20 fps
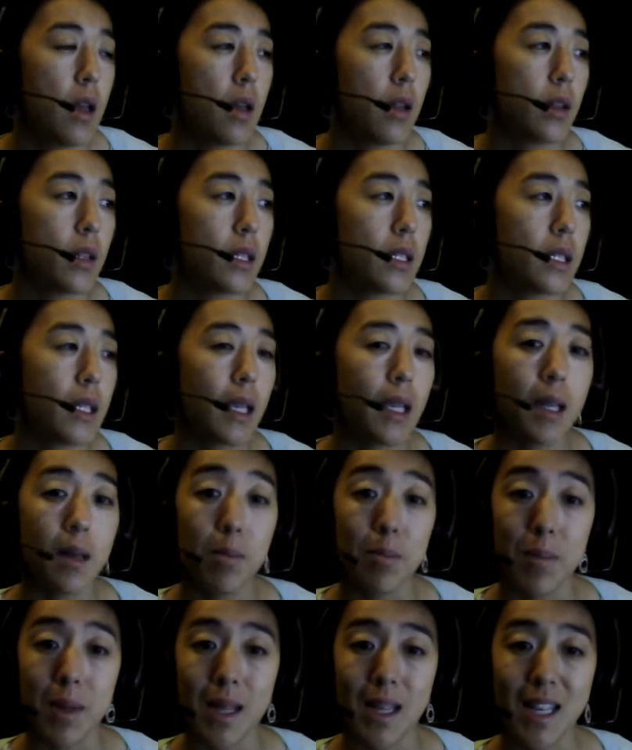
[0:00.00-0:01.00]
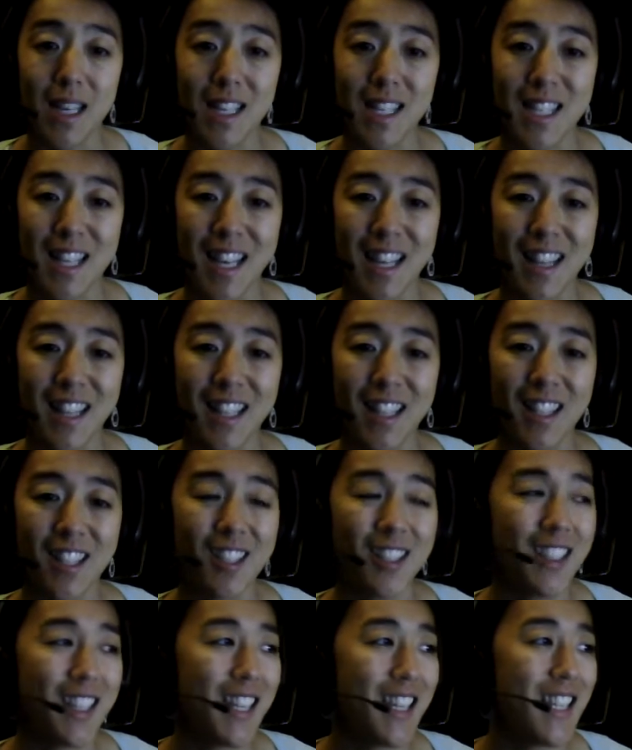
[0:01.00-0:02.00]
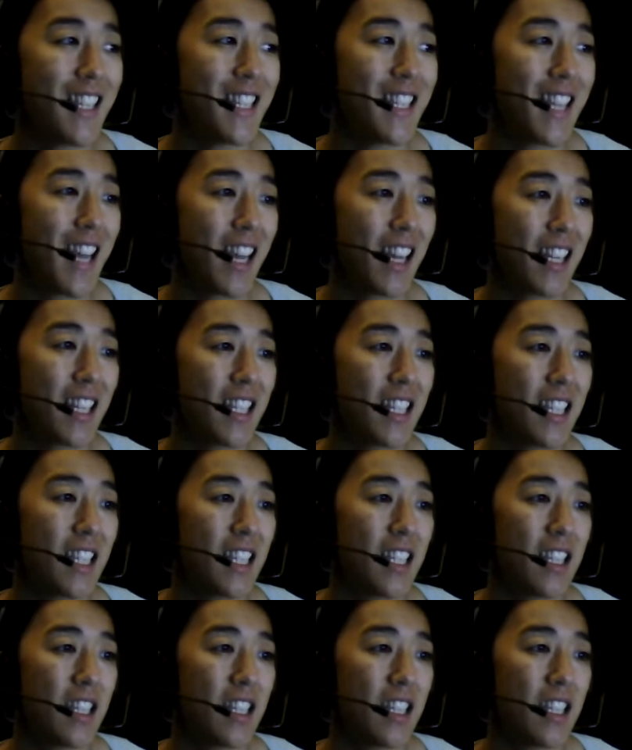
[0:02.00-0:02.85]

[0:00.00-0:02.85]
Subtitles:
And the second bee is like the little insect.